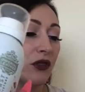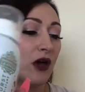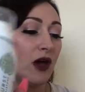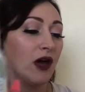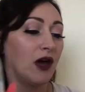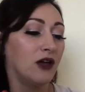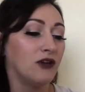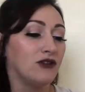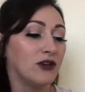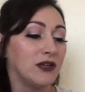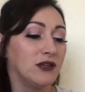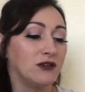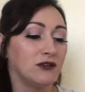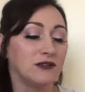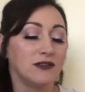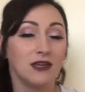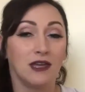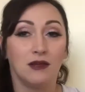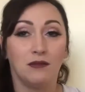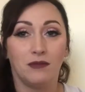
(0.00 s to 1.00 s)
that hydrate your
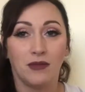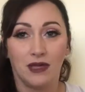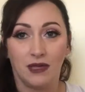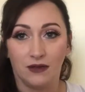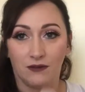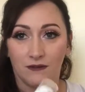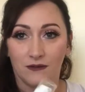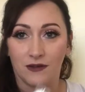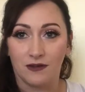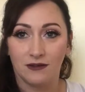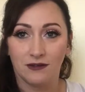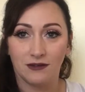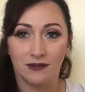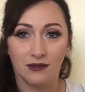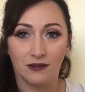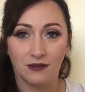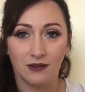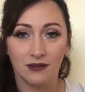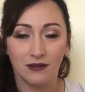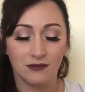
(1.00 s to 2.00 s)
skin and make it feel
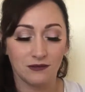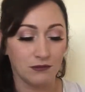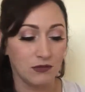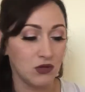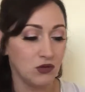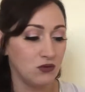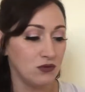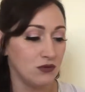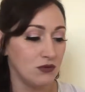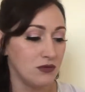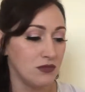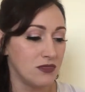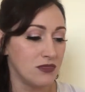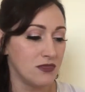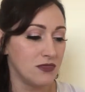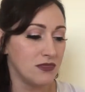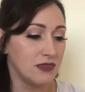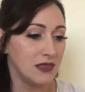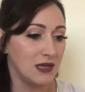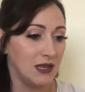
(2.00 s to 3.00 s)
silky smooth.
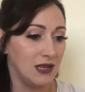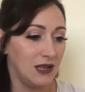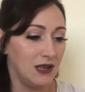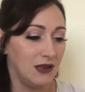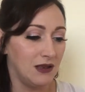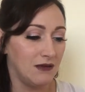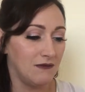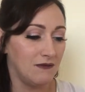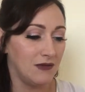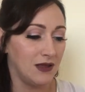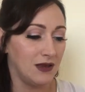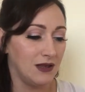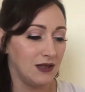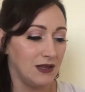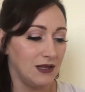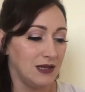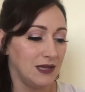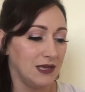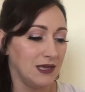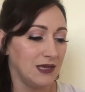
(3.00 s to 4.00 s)
Lovely.
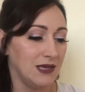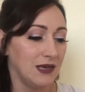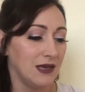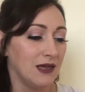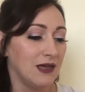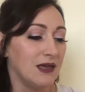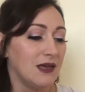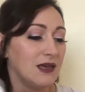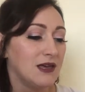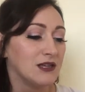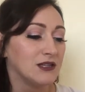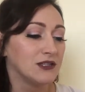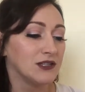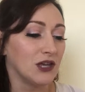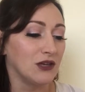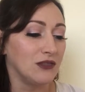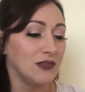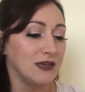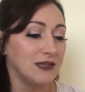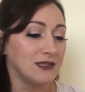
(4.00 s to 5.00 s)

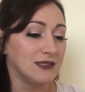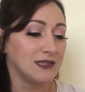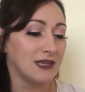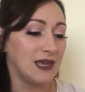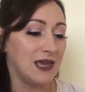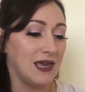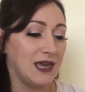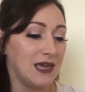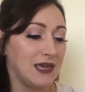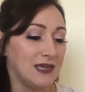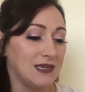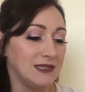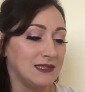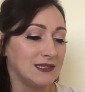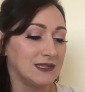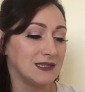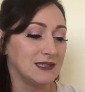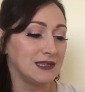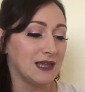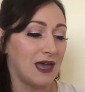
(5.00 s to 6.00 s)
So this
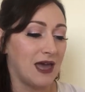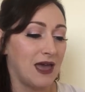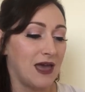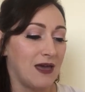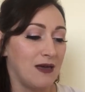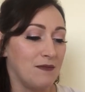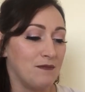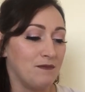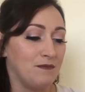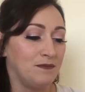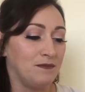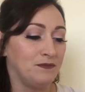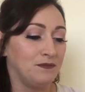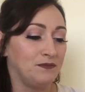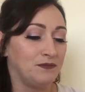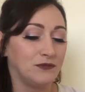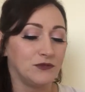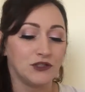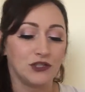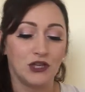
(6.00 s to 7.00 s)
is,
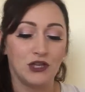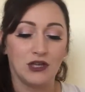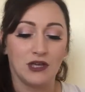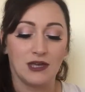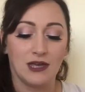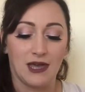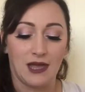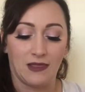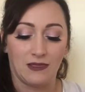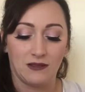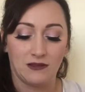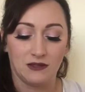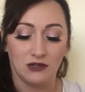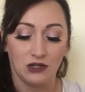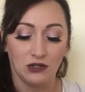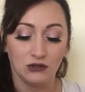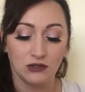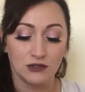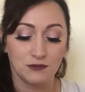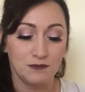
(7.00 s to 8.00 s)
so you can get the
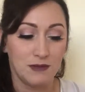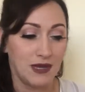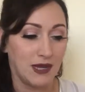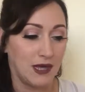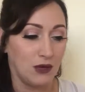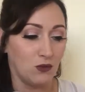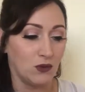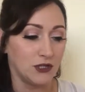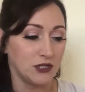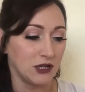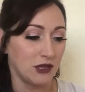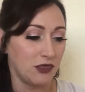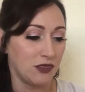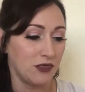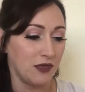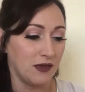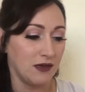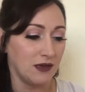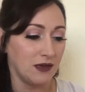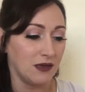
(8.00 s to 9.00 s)
Deluxe Mini, which I
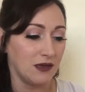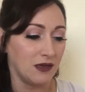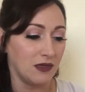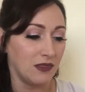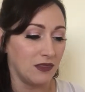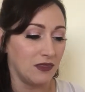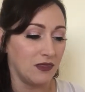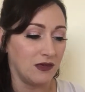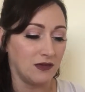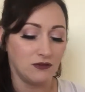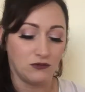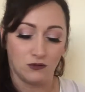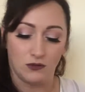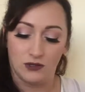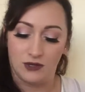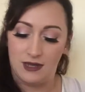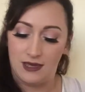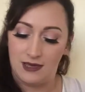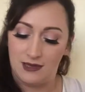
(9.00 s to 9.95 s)
think this one